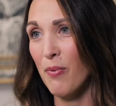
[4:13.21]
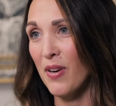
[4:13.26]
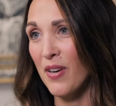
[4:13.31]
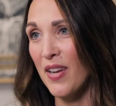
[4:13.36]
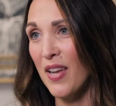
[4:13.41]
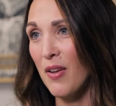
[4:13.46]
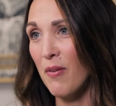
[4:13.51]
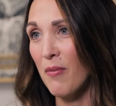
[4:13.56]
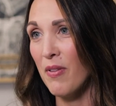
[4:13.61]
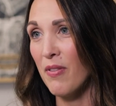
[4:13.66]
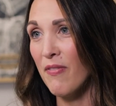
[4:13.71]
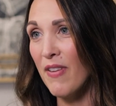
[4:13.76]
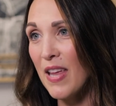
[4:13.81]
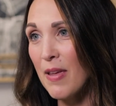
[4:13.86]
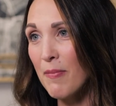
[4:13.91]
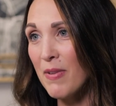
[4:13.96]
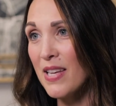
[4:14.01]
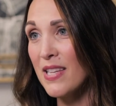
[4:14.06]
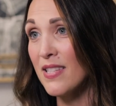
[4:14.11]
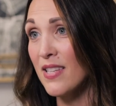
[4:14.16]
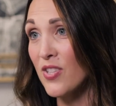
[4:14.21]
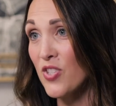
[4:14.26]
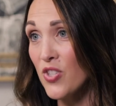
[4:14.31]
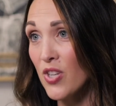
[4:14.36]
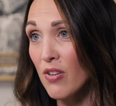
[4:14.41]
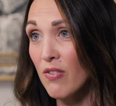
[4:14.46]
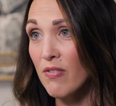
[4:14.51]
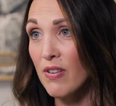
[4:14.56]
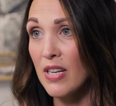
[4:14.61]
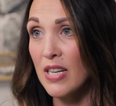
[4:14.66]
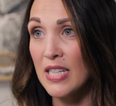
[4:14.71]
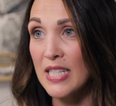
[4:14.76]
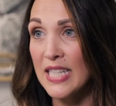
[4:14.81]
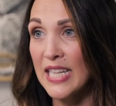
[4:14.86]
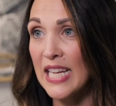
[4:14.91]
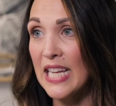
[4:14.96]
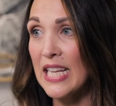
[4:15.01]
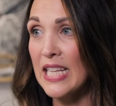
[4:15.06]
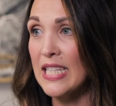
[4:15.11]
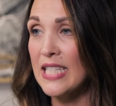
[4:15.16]
working with families and children and
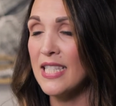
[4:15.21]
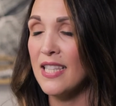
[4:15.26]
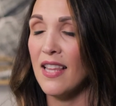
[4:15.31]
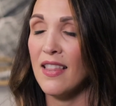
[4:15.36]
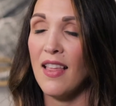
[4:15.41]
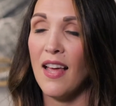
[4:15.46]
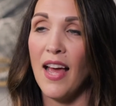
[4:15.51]
teens that,